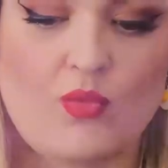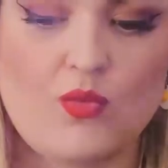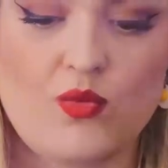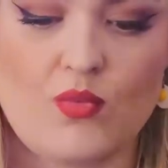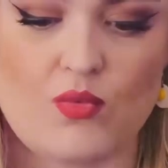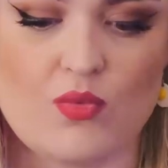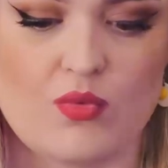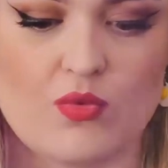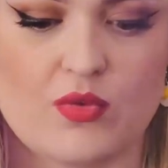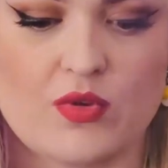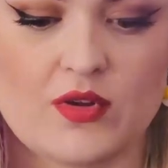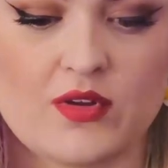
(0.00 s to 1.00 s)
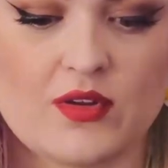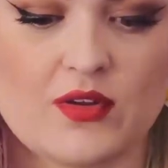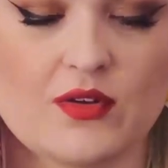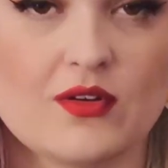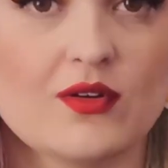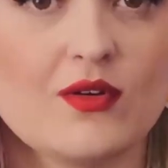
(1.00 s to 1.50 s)
Ooh,
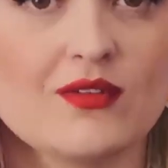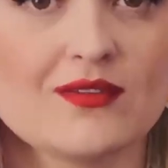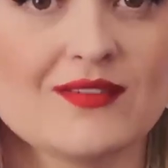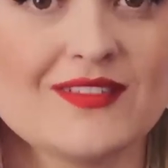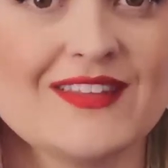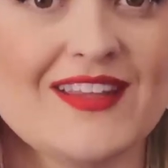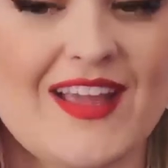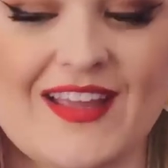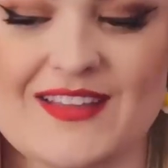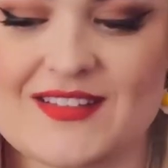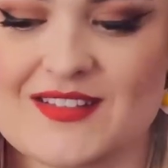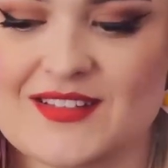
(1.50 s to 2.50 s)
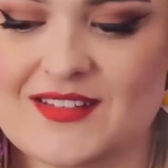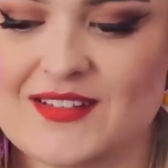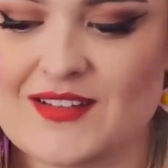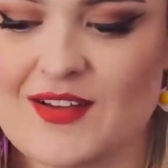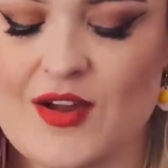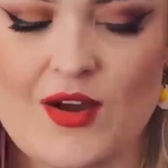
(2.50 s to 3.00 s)
nice.
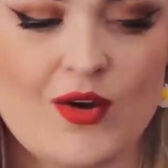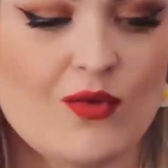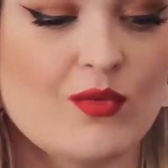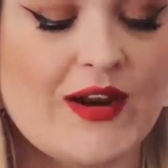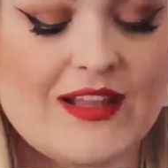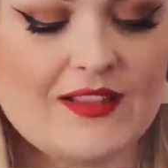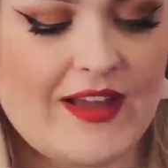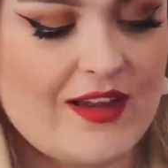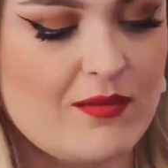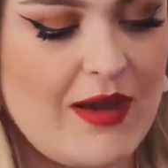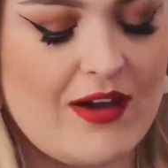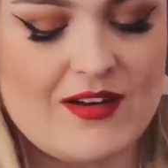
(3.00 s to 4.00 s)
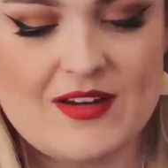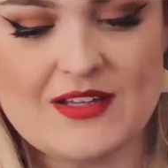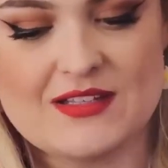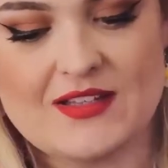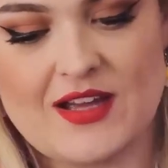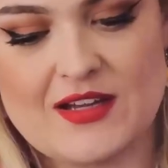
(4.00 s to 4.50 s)
What I like about it
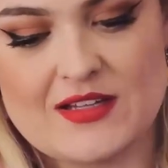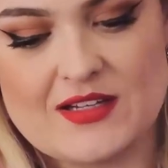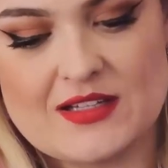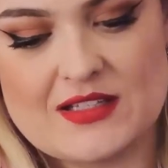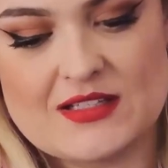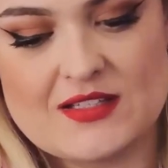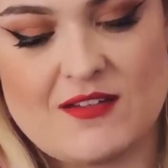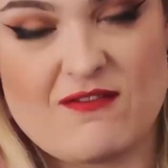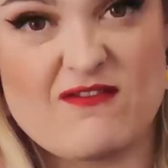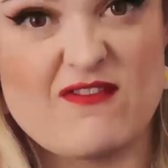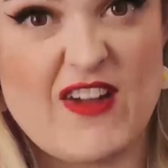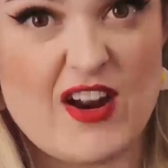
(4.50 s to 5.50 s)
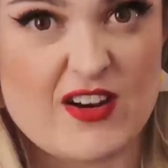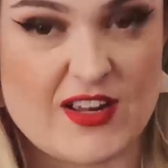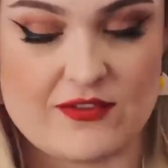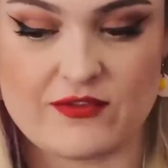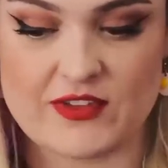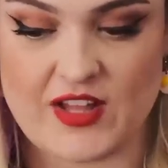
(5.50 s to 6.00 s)
is that it is very
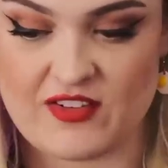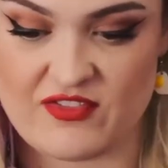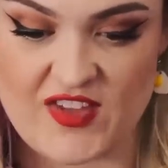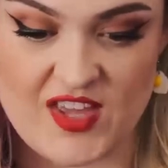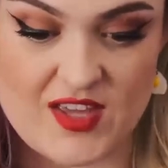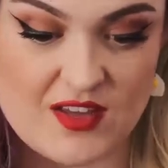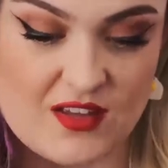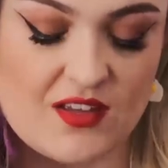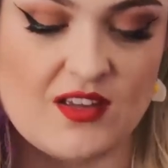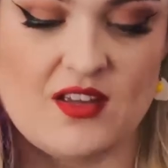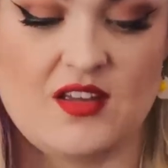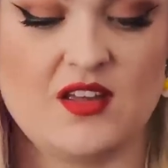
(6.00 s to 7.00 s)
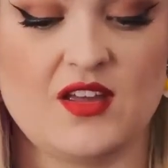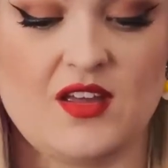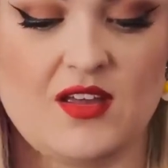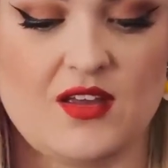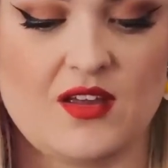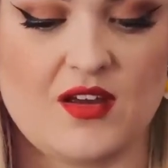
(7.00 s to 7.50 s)
fluffy,
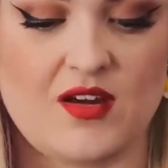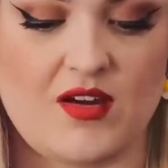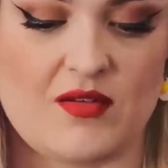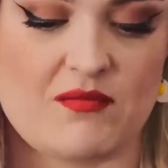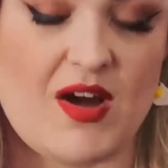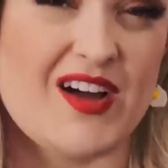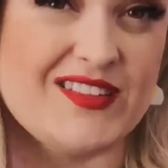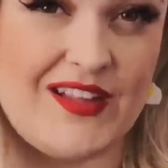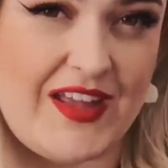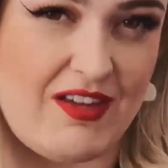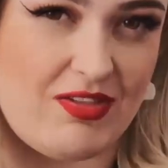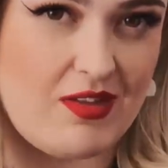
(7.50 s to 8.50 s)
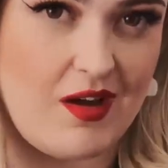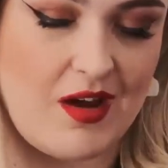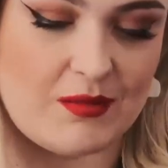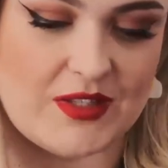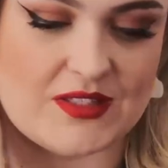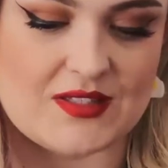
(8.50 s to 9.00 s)
unlike the
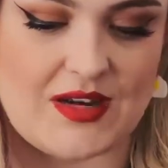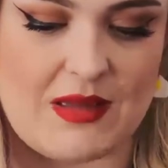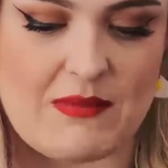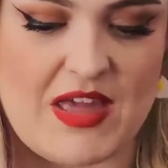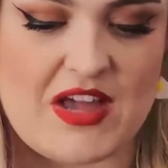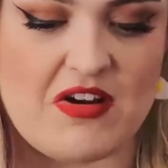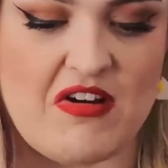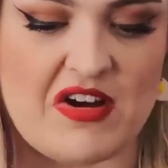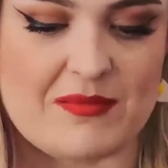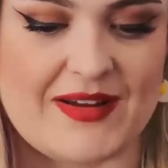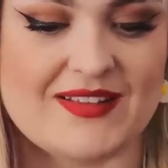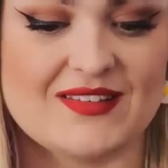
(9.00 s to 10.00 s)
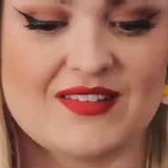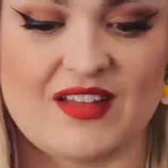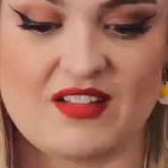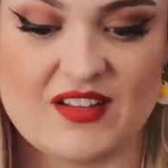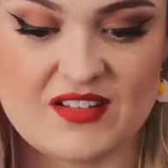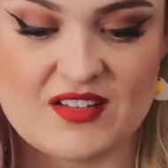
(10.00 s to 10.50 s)
omelets that I make on my
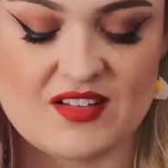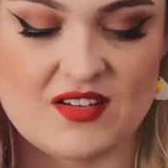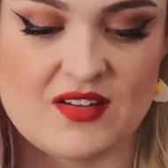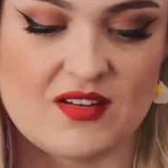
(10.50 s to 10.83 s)
skillet,